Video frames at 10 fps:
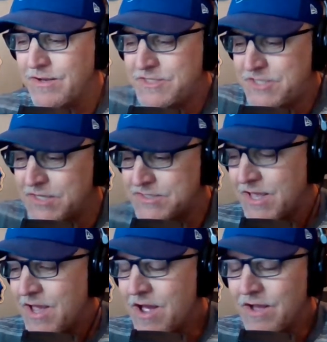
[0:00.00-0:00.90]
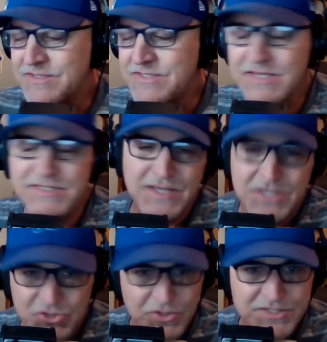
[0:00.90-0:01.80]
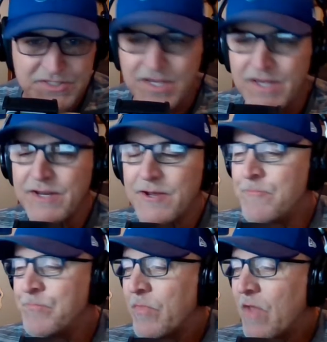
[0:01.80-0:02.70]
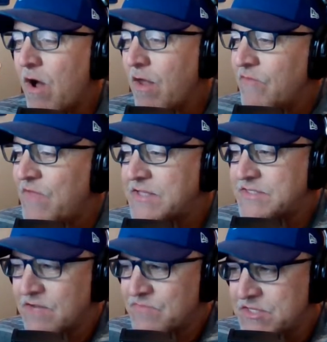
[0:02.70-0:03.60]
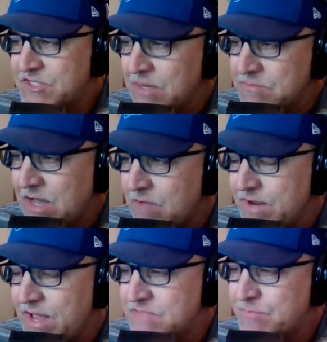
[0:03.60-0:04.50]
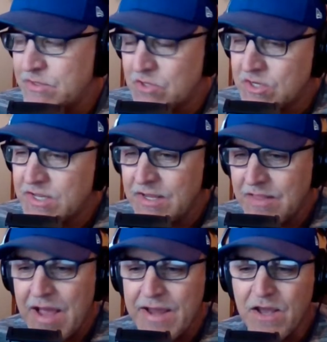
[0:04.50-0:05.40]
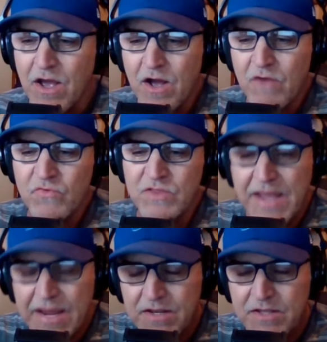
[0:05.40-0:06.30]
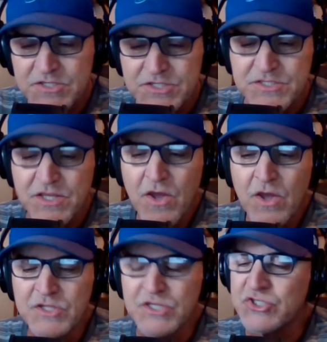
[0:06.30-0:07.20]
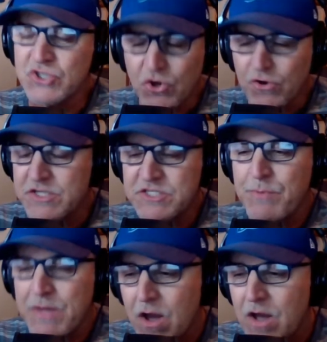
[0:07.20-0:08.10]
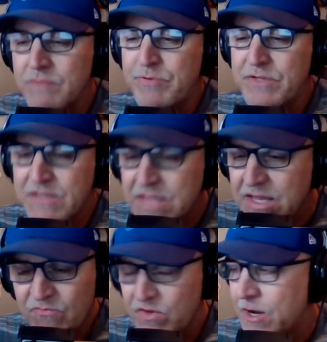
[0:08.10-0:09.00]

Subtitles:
just disinterested, all of that stuff that James Outman has been looking like of late, just discouraged beyond belief,